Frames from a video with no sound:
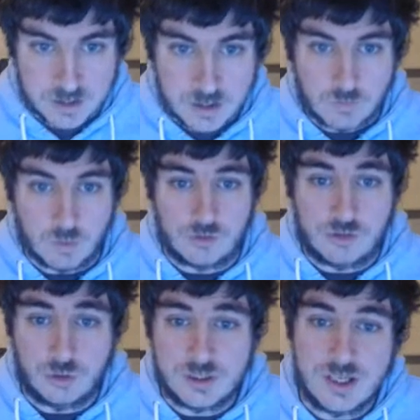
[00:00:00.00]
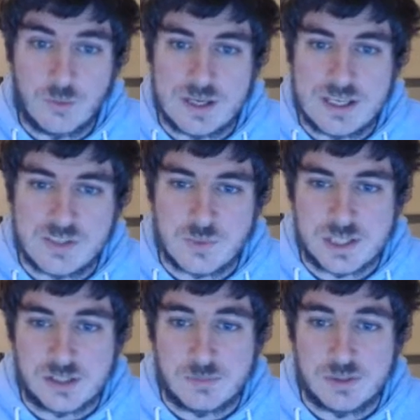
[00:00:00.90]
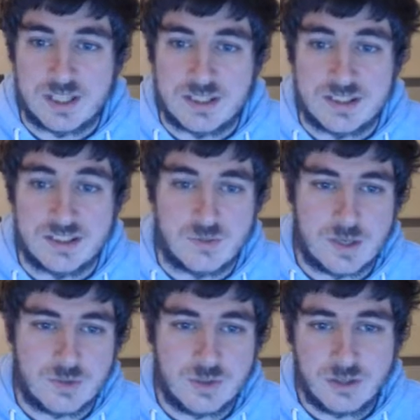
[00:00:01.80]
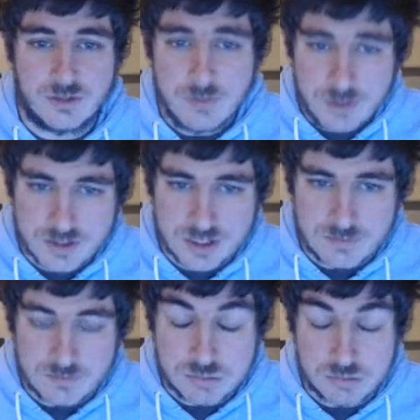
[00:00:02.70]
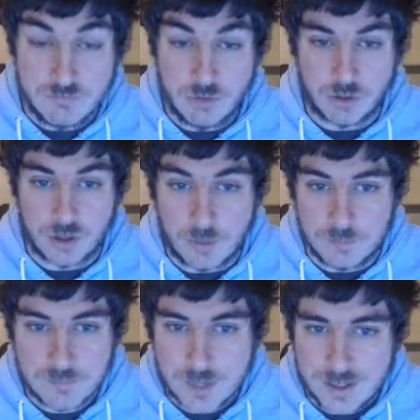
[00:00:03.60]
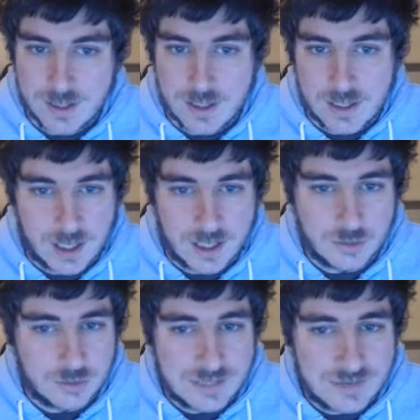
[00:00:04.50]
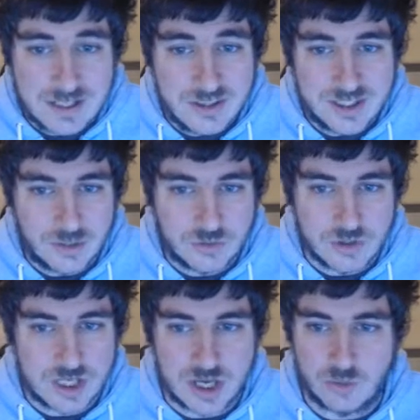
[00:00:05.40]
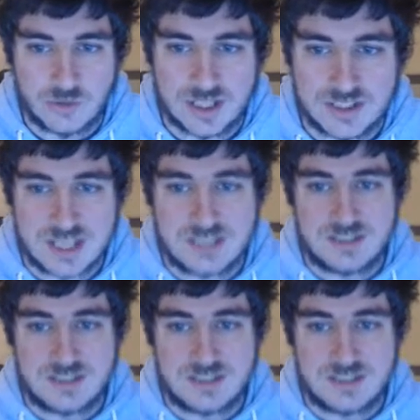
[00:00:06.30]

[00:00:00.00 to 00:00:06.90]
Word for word: We're also looking at ways we can communicate and interact with our community. No, you're not. I don't have anything else to share on that yet.